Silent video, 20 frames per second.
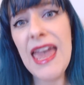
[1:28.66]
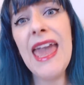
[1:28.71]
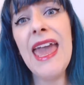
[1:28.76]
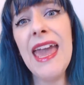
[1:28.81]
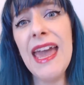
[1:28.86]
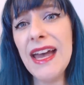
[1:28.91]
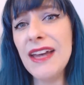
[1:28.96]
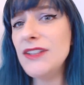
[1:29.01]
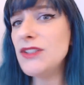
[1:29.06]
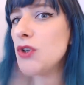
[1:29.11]

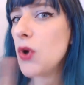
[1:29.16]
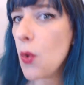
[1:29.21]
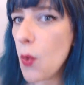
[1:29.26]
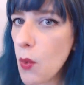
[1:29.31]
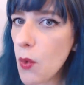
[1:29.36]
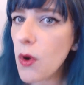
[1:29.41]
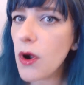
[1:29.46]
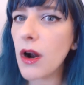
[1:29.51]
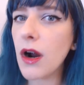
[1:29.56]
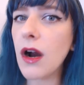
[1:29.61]
and
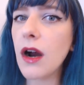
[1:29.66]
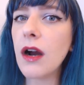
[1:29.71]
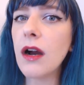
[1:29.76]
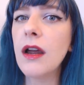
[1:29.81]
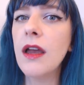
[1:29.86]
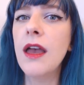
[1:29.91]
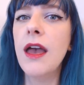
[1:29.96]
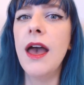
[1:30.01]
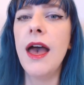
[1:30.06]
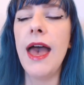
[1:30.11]

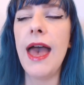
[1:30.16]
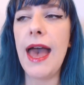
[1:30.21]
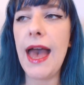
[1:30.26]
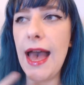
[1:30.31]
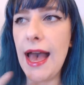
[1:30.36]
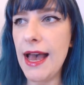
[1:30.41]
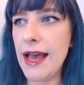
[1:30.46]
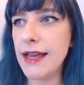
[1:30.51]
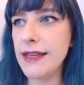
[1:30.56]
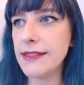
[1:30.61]
or
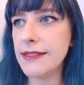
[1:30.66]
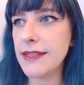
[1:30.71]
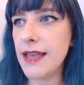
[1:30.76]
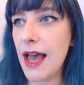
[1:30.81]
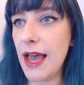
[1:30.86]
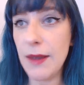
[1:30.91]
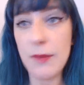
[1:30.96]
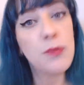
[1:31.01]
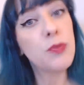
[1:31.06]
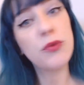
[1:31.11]
as
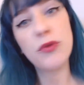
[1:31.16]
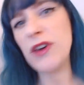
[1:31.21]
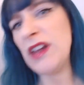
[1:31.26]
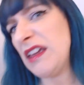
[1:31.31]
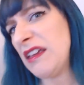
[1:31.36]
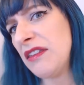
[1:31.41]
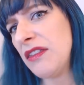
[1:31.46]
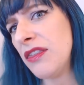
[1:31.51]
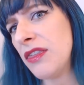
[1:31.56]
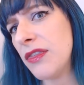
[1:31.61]
I
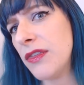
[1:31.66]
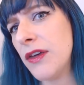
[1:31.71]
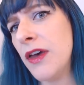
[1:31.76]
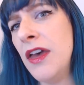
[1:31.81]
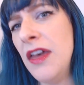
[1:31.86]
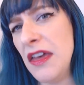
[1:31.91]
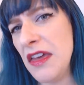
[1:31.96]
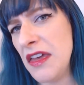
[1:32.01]
breathe